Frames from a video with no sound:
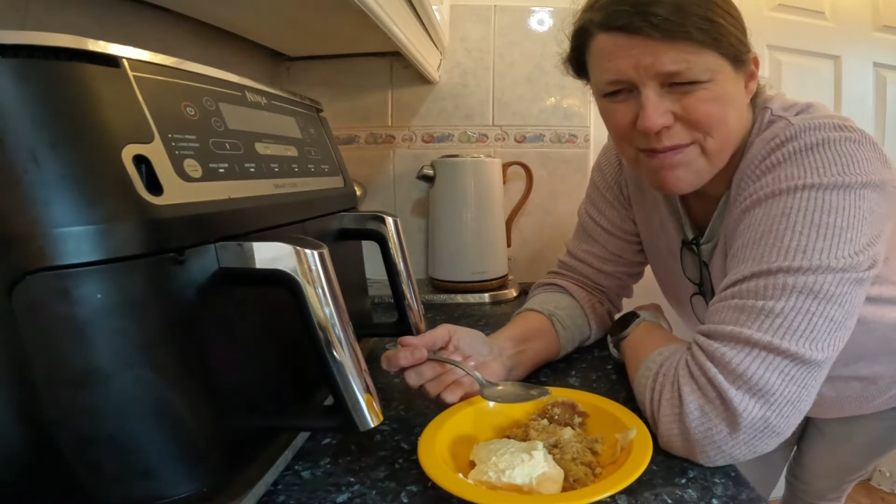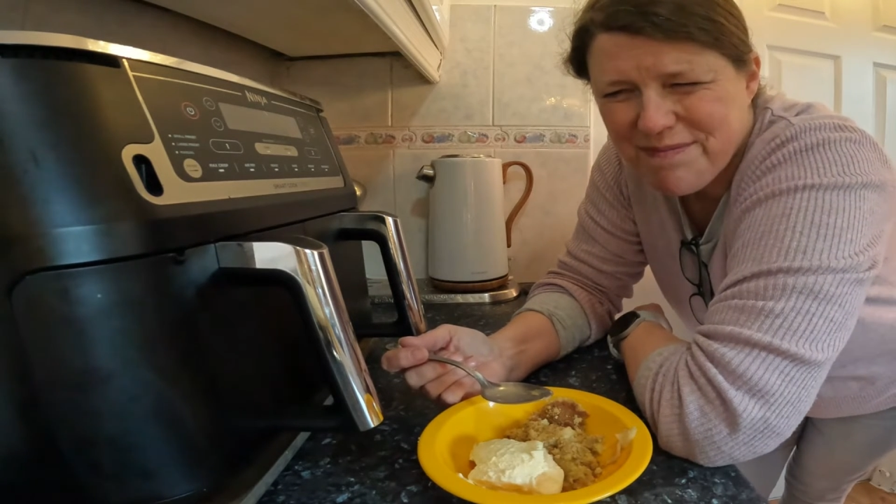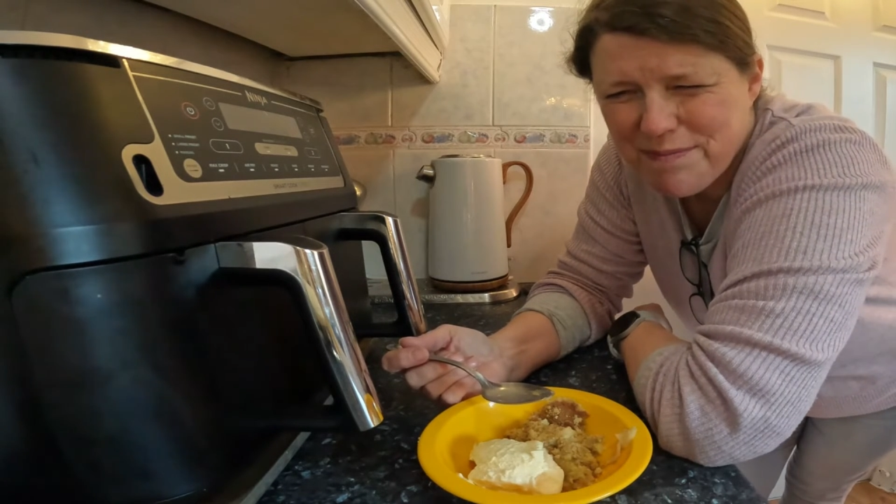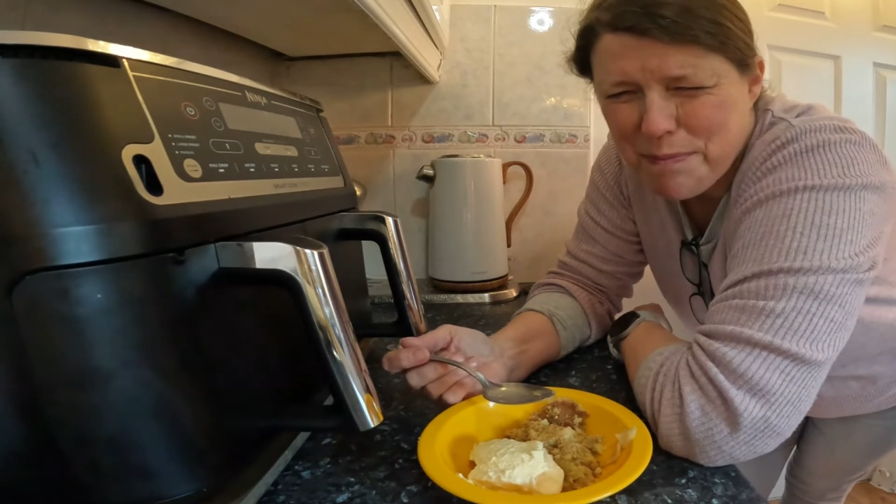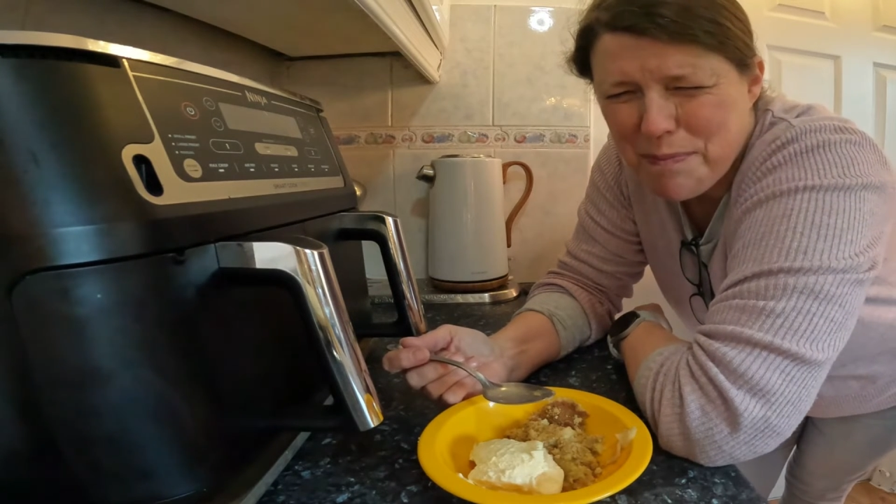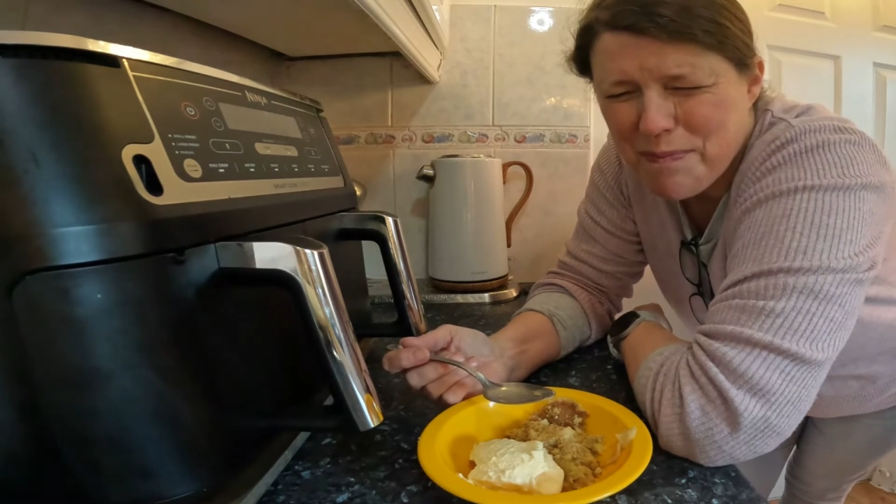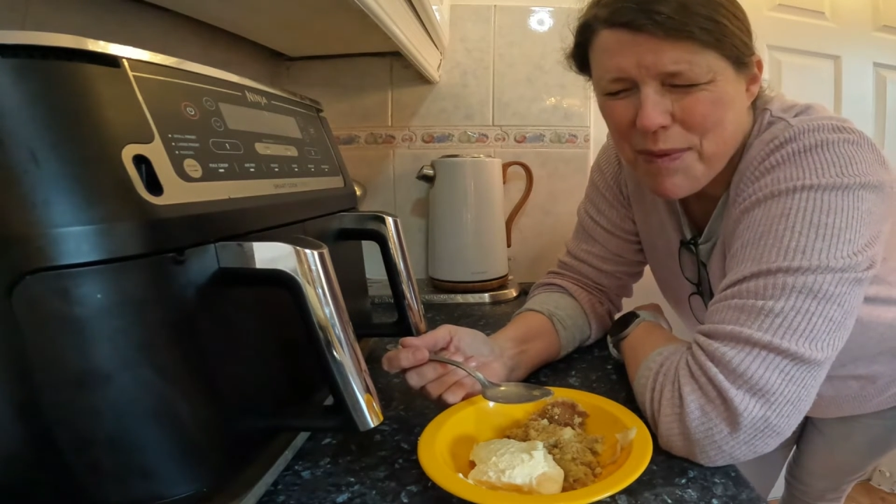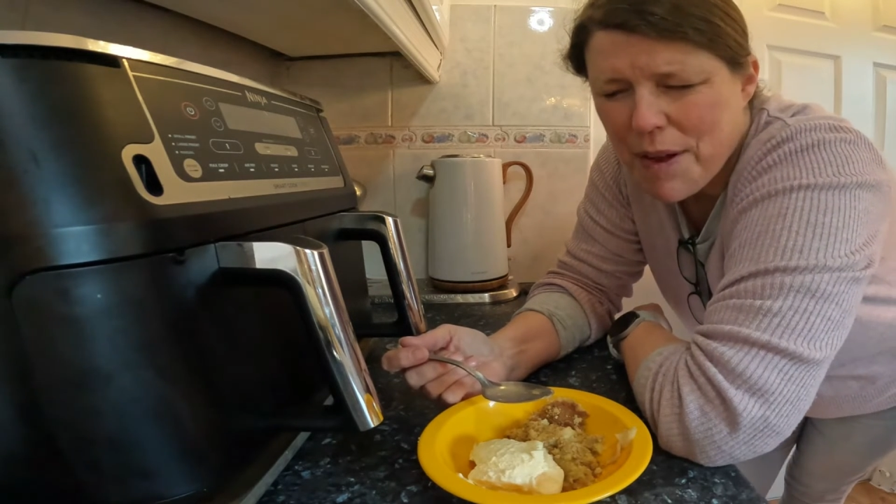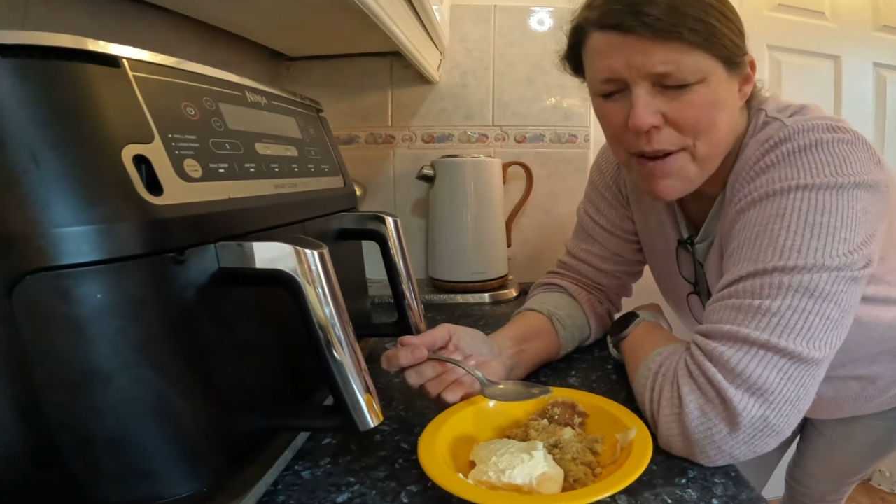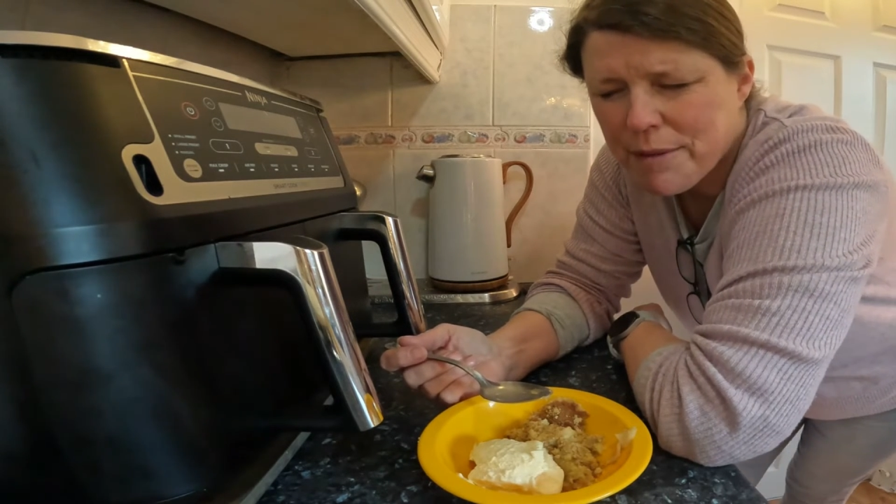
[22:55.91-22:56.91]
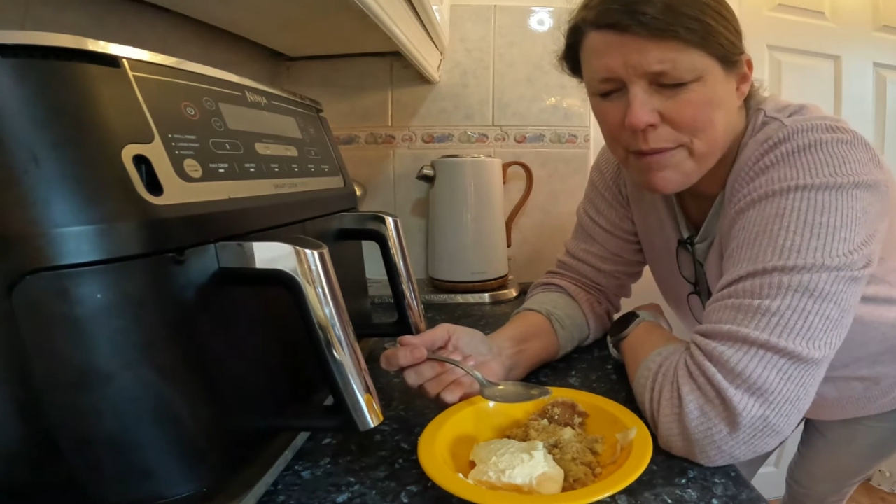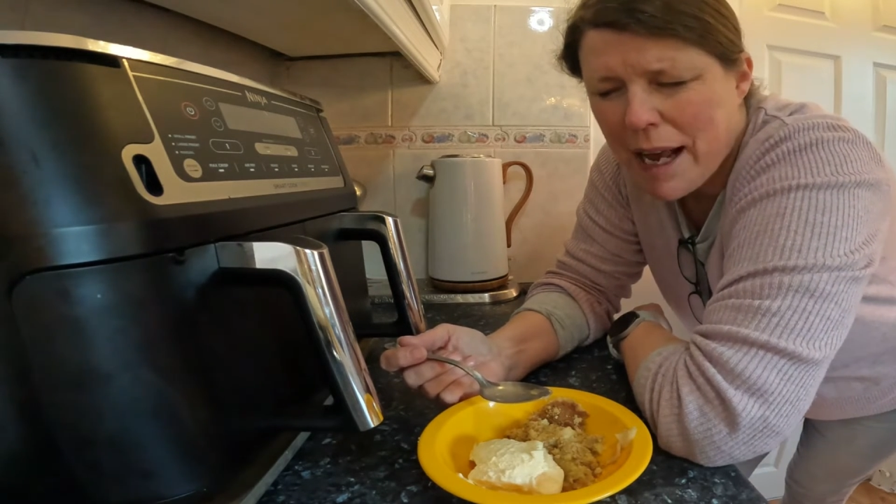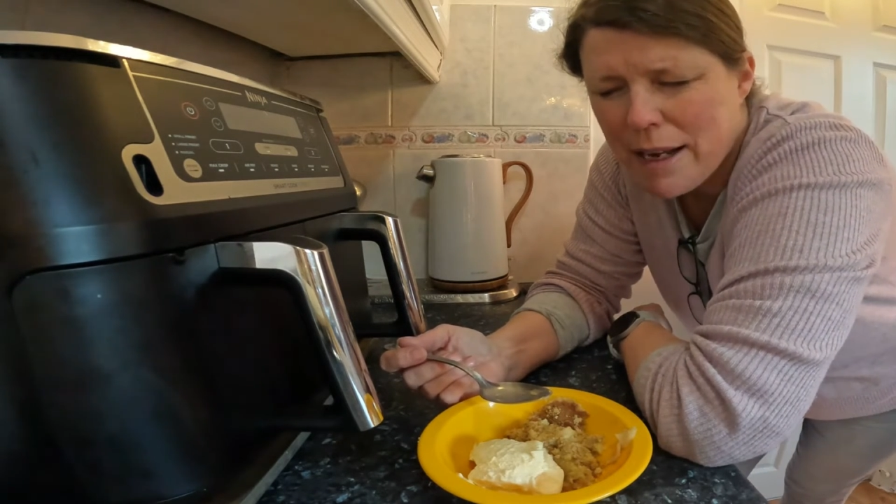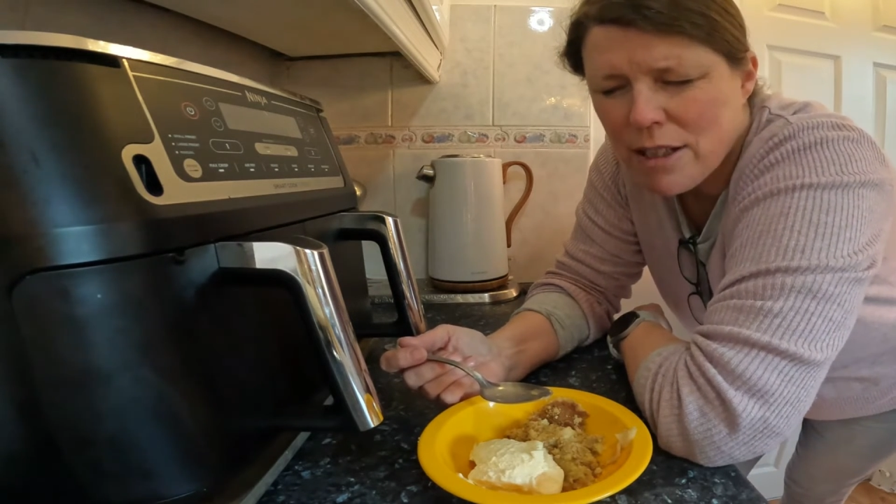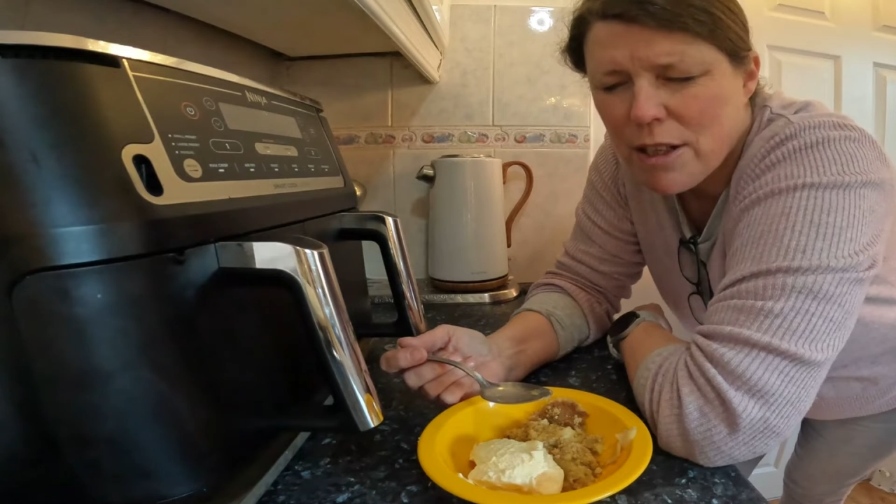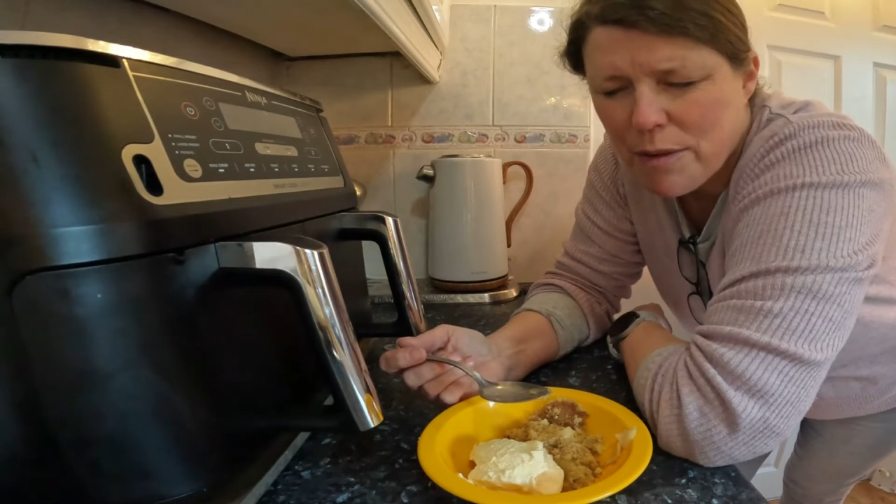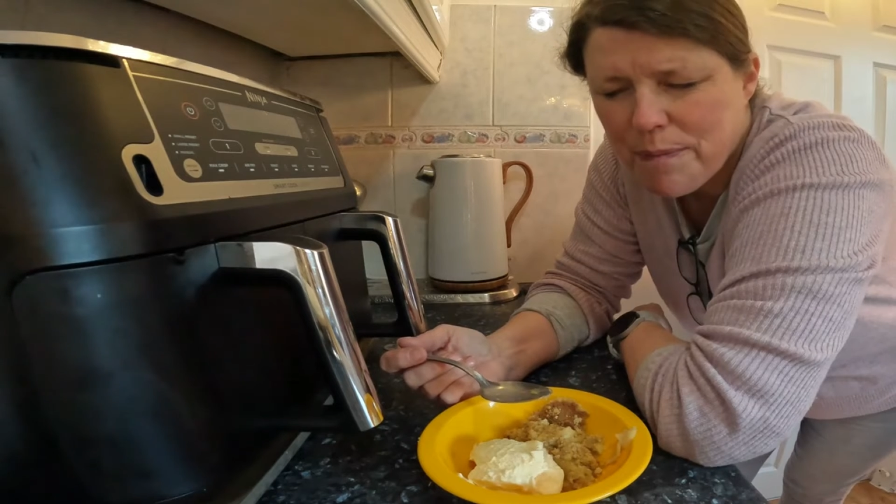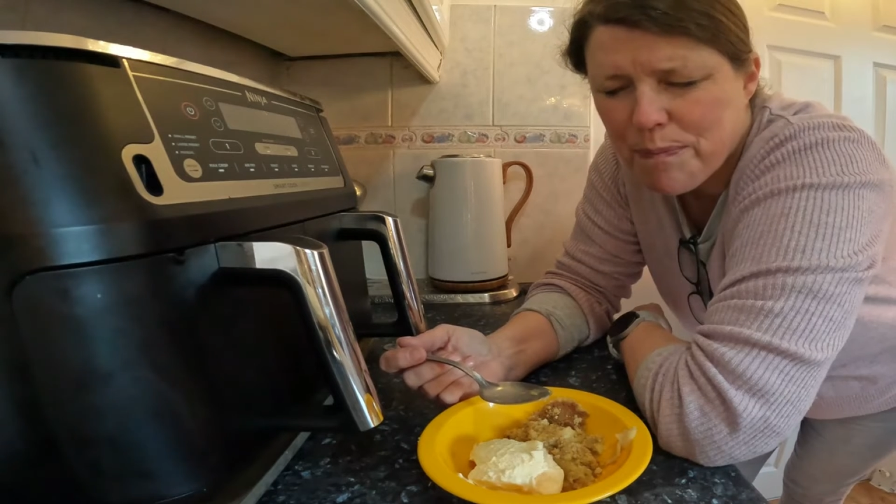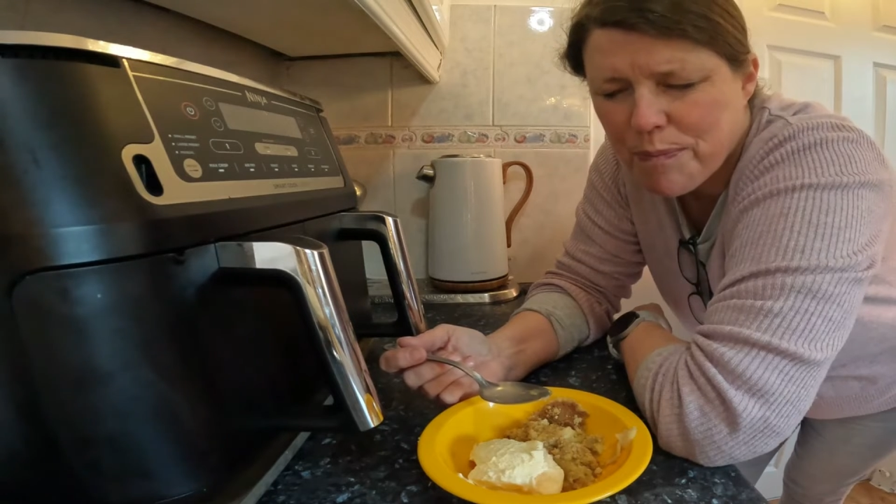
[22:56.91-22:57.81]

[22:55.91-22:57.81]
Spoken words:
you know,